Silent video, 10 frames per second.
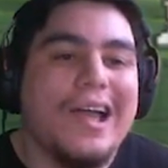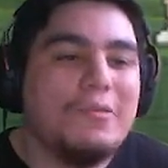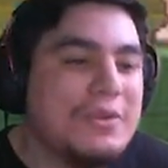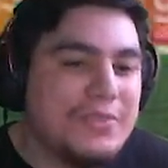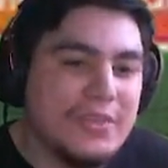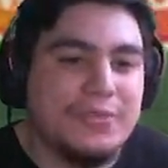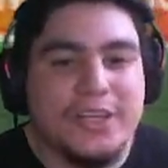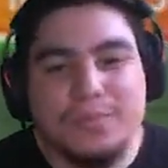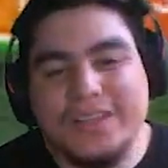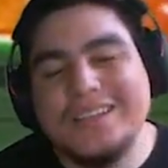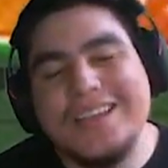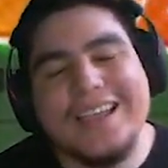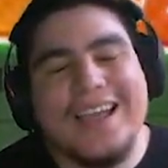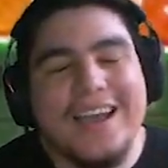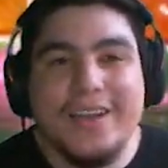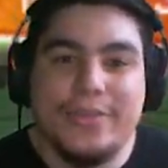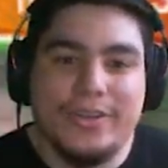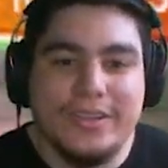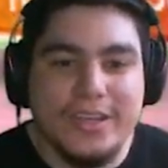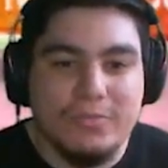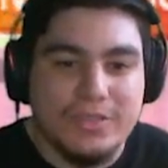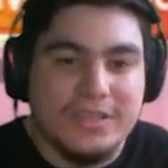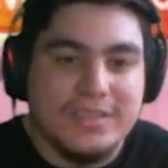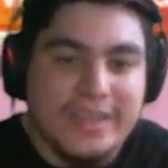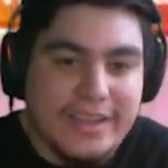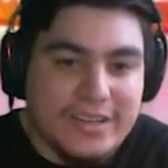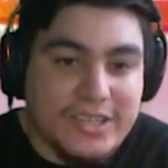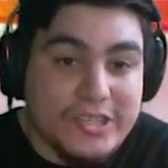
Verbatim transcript: I went for the Flare Blitz. I kind of thought that he would stay in to